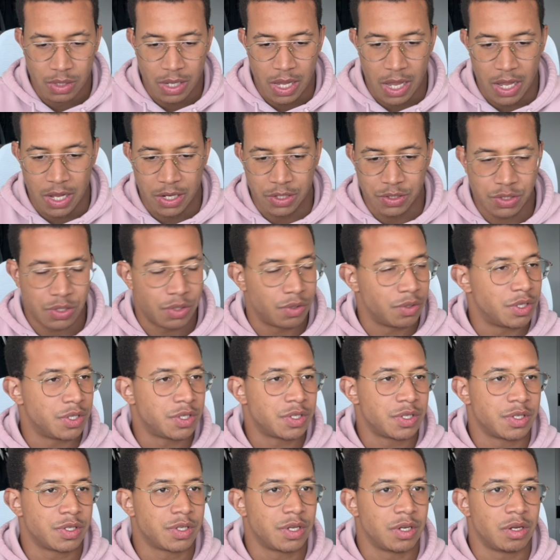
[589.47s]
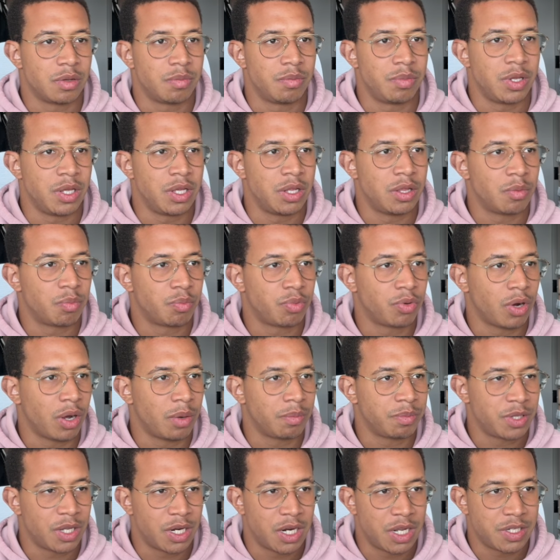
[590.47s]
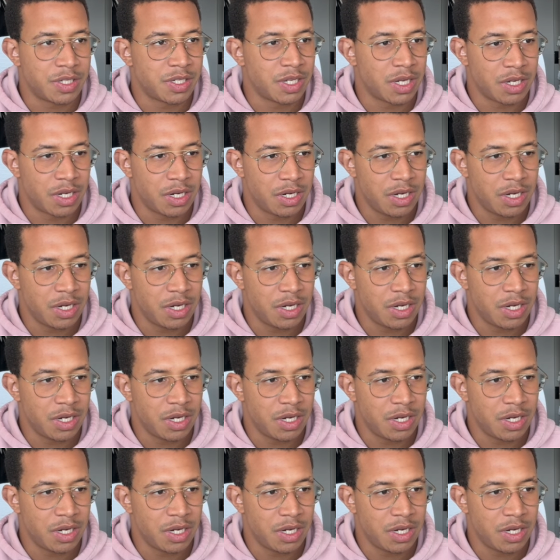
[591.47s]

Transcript: And so this is going to be the prompt that I send in